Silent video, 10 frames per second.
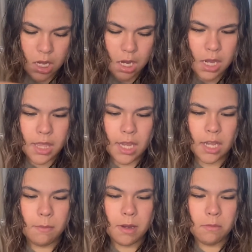I think I
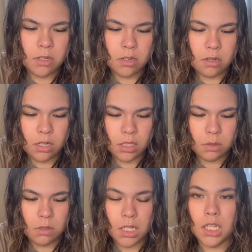might return this
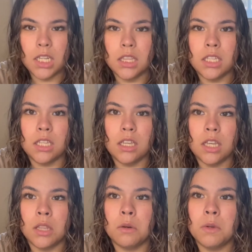one and get the
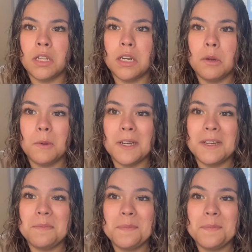other one that I wanted.